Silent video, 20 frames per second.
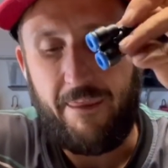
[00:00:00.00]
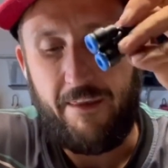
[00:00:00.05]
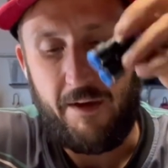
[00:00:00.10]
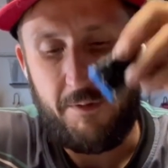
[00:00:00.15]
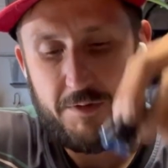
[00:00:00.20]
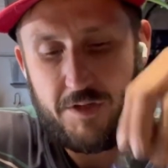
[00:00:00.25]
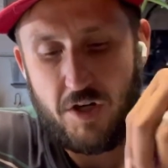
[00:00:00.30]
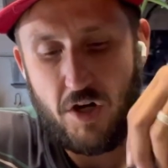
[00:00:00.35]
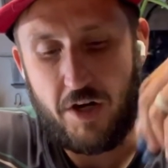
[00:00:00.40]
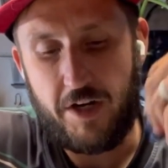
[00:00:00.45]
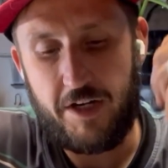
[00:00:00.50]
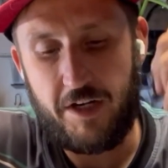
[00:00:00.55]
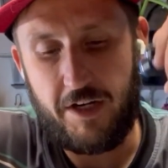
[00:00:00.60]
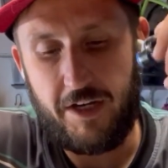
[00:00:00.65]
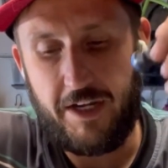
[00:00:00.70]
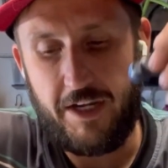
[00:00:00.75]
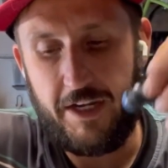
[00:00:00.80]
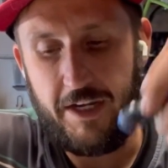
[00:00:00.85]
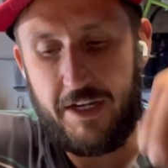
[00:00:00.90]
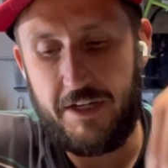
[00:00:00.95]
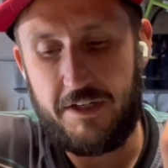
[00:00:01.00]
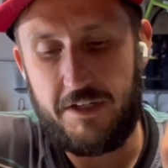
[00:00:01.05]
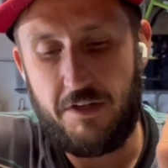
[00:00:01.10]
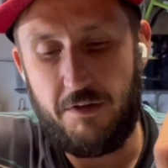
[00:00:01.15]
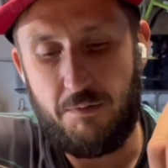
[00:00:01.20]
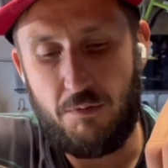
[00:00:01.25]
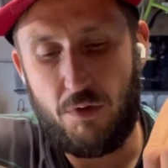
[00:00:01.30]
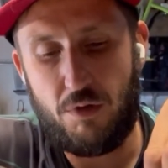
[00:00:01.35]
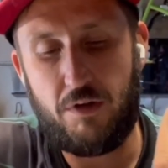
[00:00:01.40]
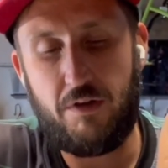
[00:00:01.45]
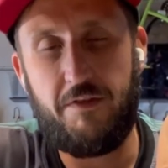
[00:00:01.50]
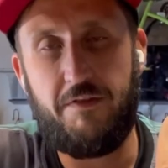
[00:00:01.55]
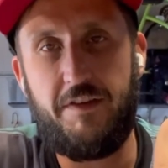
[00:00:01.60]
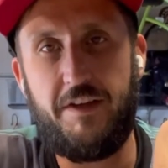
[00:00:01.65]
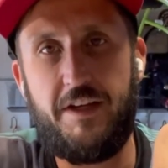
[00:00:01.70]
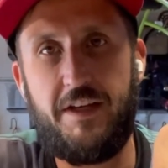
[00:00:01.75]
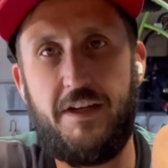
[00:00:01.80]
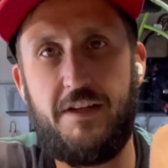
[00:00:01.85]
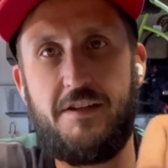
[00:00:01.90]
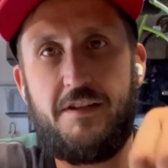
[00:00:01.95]
I'm starting to get into more of
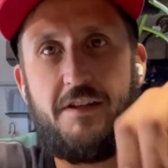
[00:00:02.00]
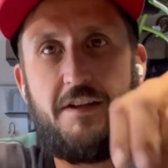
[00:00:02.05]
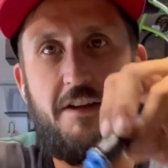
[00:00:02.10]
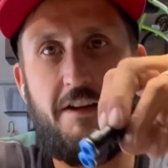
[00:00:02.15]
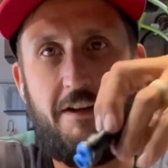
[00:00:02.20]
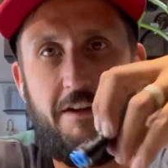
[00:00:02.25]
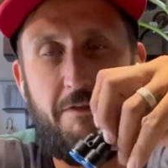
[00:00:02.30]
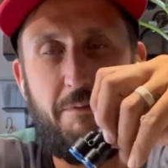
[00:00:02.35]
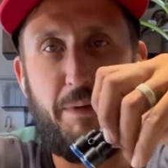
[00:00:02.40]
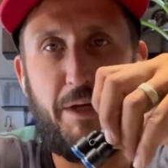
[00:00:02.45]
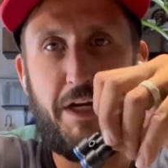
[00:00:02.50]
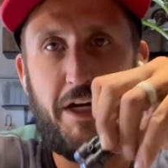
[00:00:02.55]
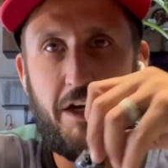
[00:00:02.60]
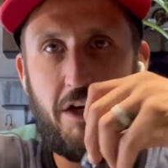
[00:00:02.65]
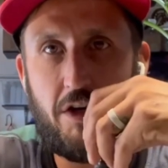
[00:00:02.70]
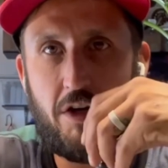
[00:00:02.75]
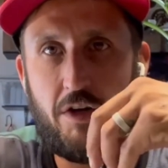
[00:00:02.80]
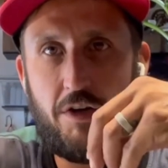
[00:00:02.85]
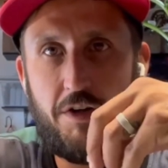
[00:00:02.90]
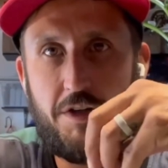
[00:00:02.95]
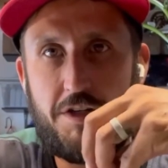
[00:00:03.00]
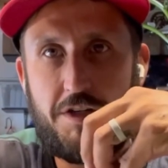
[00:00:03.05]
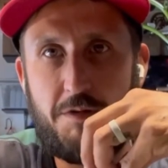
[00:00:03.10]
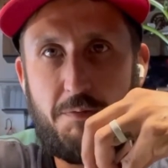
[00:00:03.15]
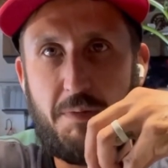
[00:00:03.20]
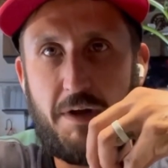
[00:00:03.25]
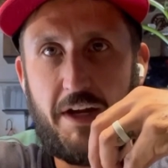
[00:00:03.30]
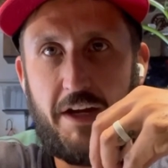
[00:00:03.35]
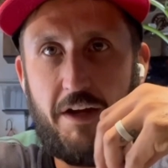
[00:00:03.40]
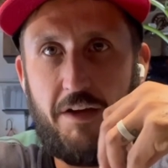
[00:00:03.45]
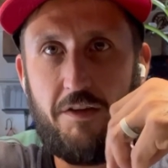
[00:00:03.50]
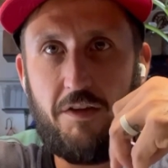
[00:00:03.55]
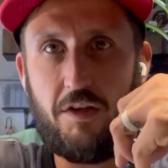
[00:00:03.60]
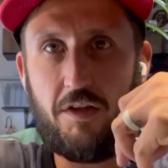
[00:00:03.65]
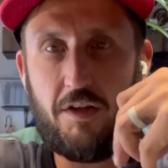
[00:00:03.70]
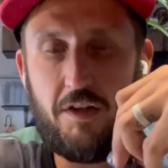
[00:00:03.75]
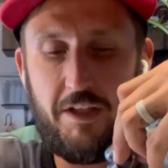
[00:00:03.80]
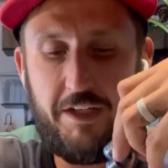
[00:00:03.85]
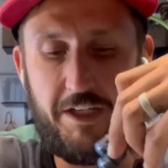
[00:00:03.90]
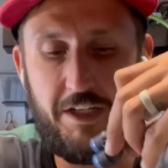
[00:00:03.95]
this. I've been encouraged by other
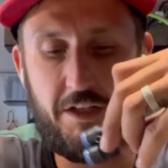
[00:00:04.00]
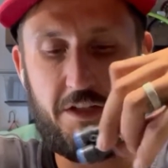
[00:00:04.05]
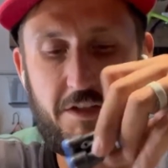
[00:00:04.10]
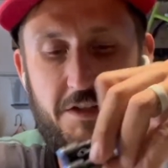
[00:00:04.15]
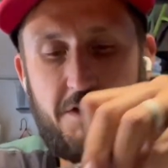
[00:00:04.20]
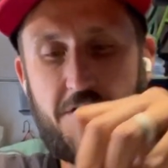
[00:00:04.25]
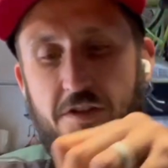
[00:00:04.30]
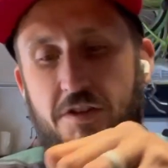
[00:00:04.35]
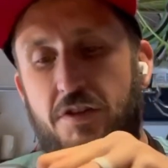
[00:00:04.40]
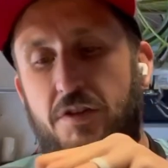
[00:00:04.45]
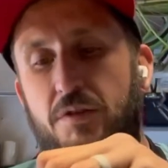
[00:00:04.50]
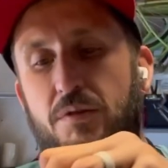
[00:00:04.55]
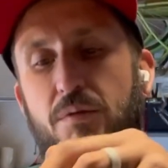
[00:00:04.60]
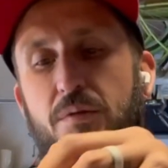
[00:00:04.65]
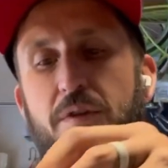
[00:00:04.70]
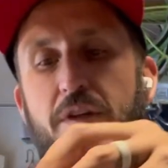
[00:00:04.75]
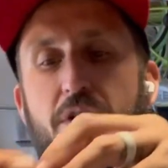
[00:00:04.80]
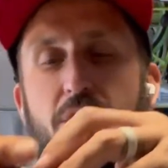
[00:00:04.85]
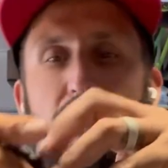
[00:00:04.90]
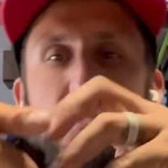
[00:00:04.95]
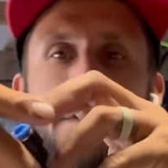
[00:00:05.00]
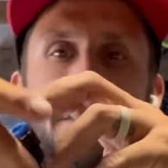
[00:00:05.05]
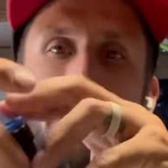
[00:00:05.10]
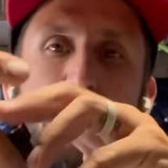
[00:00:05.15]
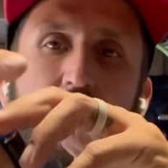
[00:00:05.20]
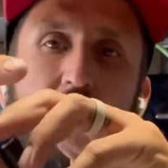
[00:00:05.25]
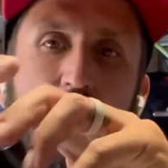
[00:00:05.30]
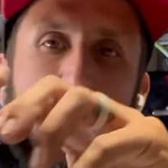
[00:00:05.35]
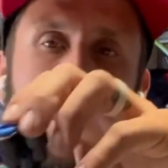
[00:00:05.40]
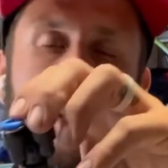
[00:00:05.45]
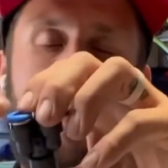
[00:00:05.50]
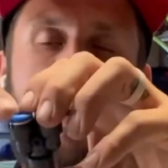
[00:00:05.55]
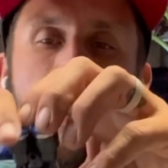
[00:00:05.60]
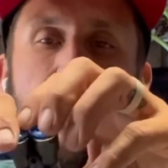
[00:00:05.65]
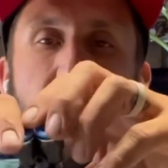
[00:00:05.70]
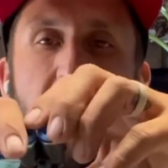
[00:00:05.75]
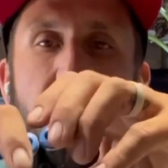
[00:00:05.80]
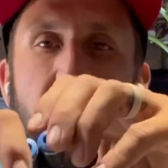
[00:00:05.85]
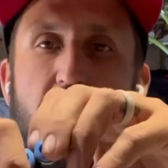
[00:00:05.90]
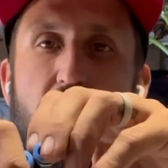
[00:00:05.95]
cleaners to
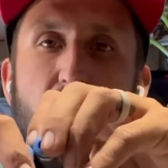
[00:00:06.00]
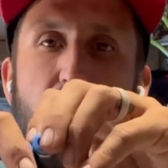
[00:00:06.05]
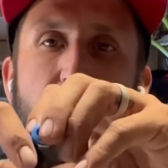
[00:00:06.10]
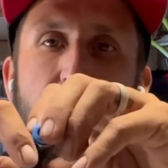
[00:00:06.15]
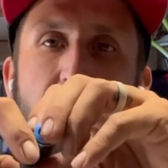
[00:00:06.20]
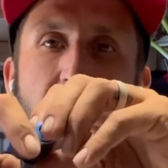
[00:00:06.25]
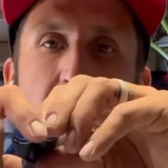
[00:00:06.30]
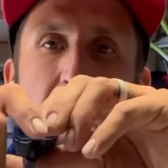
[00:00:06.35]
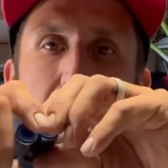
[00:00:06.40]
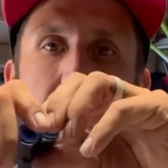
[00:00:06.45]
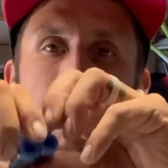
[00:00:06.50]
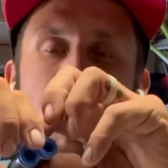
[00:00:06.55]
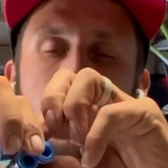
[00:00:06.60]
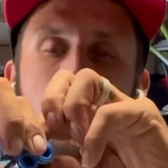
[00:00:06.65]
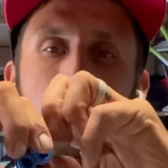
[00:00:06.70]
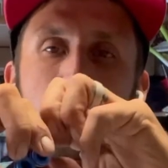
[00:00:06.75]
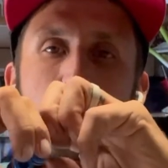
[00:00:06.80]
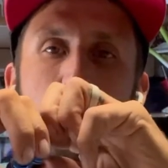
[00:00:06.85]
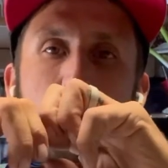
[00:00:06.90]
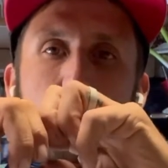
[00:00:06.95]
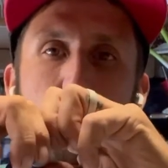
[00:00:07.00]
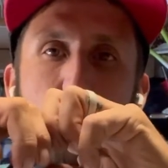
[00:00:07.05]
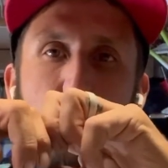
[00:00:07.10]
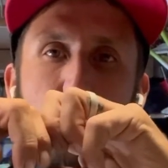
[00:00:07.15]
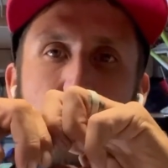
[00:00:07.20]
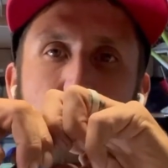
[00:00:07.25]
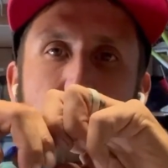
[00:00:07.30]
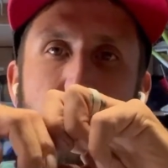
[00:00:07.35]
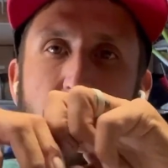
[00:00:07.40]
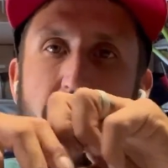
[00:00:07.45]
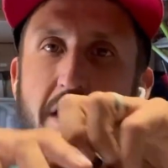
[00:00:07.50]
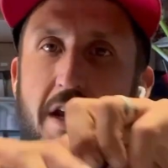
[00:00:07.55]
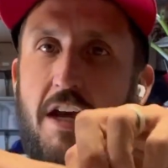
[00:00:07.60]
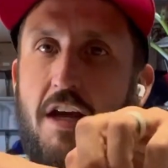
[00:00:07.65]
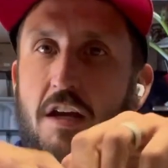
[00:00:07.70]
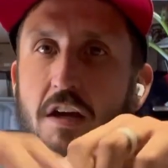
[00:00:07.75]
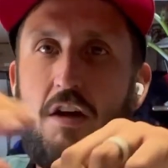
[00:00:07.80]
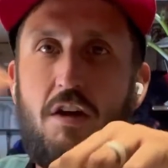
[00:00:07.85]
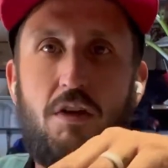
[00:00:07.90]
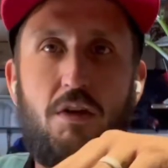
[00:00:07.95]
use a bigger hose that you
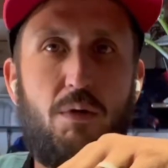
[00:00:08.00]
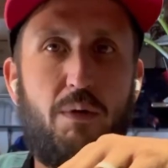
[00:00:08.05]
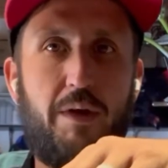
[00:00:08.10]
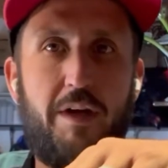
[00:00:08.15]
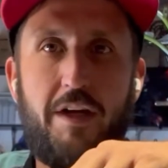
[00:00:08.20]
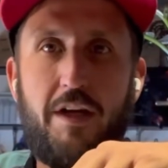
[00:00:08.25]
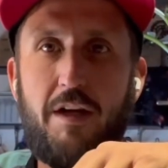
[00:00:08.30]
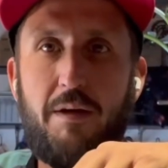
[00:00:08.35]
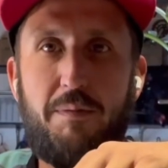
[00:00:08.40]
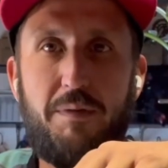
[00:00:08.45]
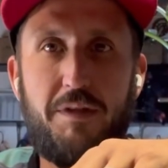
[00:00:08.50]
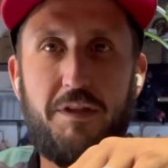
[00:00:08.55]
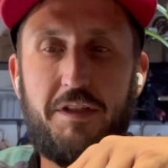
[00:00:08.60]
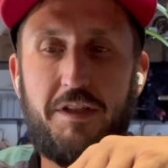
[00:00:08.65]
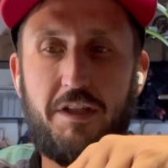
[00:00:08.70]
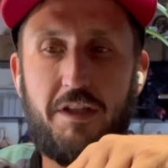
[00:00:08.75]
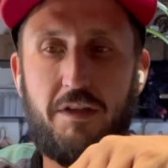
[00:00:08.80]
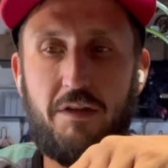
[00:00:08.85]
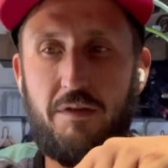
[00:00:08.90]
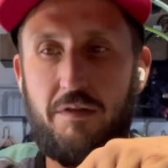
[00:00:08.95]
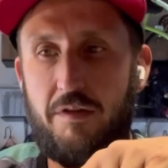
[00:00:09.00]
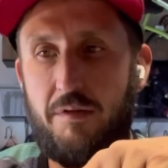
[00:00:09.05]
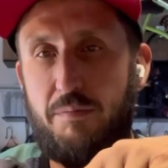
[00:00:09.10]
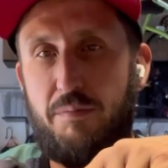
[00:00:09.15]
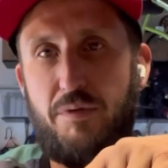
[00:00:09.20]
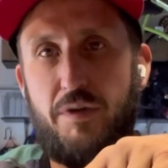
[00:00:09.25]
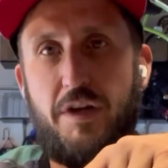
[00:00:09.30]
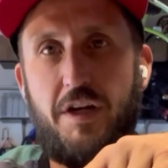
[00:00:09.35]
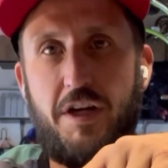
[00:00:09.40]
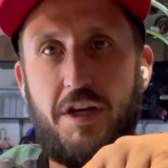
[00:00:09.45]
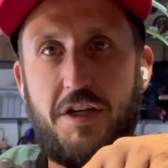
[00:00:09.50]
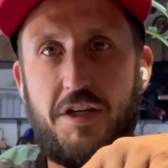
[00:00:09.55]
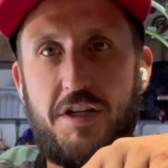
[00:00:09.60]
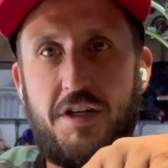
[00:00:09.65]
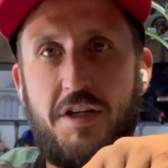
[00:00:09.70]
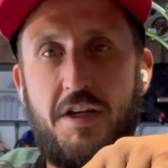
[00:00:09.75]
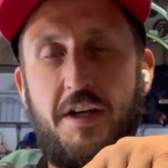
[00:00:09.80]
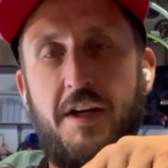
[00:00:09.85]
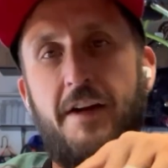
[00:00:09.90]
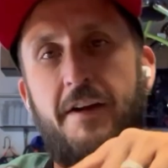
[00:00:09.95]
can all the way up until the
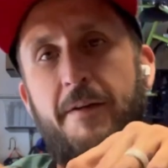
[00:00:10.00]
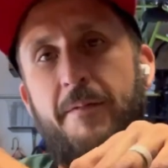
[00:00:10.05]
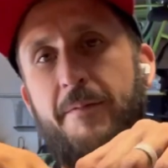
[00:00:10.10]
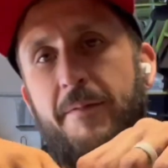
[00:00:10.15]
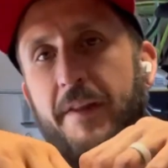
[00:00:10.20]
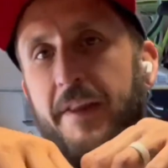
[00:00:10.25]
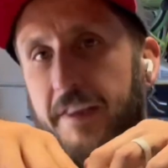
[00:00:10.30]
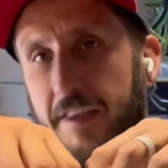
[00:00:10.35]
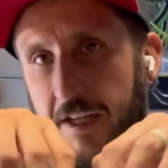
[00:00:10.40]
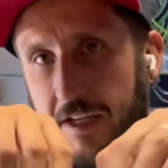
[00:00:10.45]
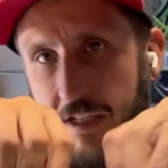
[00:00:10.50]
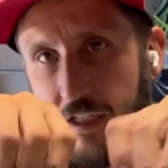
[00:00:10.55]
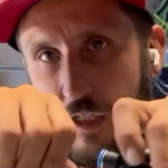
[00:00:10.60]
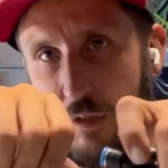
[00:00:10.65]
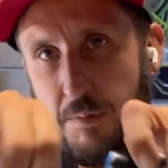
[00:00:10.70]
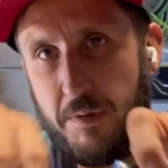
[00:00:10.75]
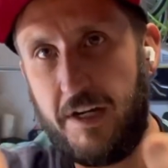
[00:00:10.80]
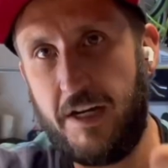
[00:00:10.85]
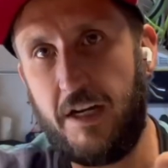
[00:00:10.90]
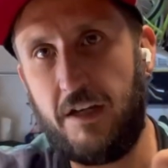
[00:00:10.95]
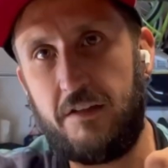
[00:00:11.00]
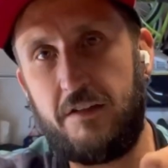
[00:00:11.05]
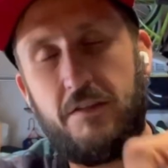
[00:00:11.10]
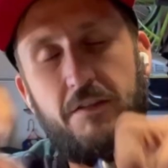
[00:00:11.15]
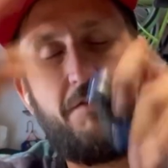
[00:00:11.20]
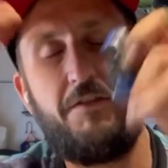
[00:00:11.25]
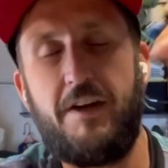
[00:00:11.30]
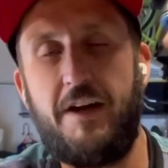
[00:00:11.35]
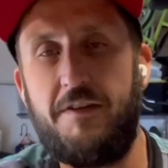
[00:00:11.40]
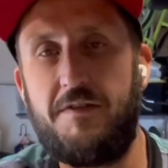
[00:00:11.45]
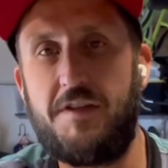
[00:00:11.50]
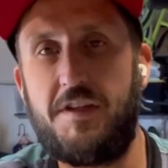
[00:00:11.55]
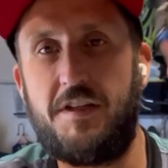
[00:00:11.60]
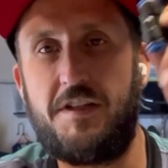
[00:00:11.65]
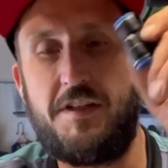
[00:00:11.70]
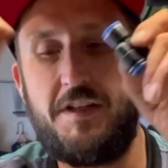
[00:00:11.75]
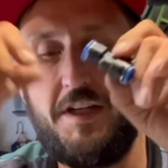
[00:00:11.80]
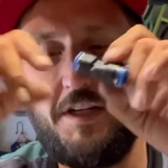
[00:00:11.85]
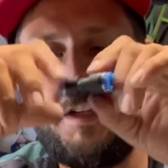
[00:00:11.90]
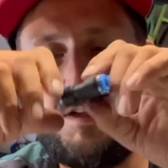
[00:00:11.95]
brush, and then spit out to
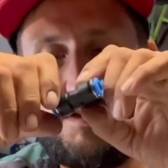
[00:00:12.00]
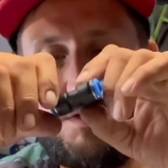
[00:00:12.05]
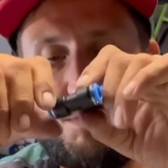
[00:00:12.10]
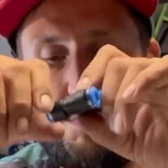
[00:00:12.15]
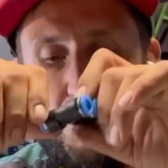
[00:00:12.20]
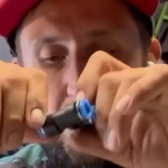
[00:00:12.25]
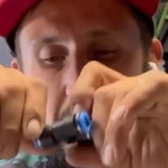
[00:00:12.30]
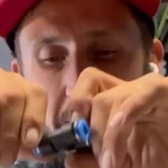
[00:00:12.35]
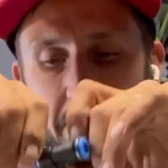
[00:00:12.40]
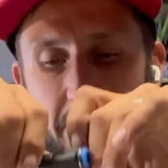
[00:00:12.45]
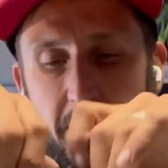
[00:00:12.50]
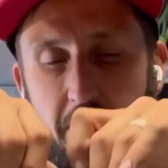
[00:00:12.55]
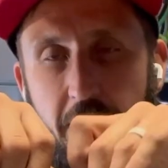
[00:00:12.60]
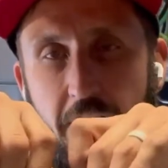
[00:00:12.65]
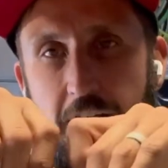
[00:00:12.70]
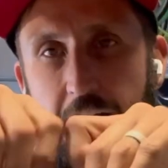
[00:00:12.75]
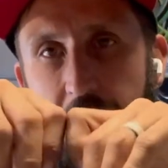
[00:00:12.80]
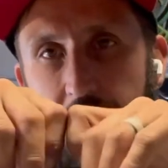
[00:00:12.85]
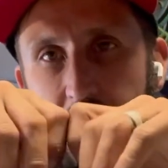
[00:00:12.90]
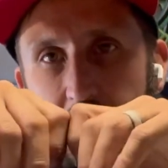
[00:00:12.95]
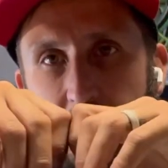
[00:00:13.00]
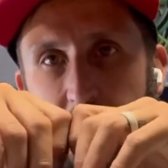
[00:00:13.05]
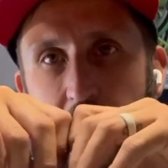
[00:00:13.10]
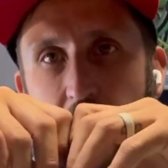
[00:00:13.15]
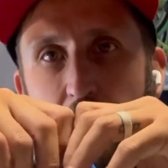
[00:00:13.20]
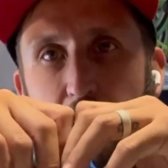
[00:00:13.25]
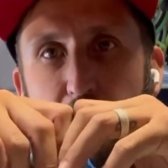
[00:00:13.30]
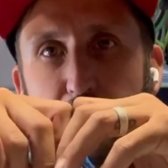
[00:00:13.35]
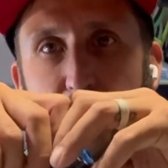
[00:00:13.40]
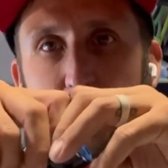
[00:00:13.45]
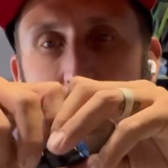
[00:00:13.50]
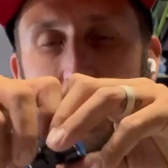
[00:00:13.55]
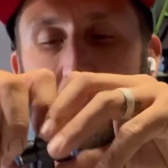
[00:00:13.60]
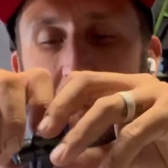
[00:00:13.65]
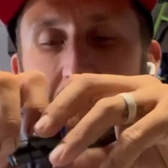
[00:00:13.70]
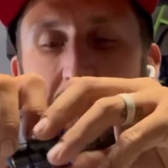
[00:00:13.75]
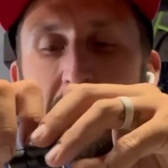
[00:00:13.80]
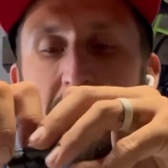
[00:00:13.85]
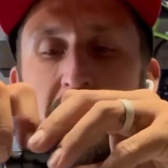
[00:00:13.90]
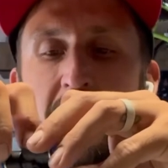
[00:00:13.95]
5/16 or whatever your ending output is.